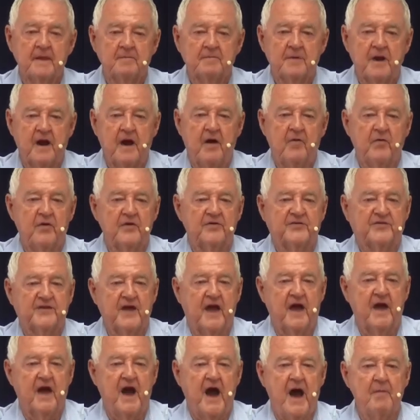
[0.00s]
But I want to
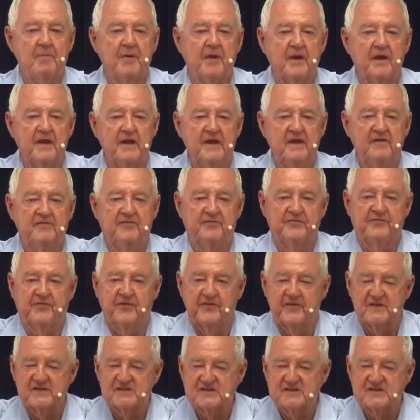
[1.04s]
say, I believe for the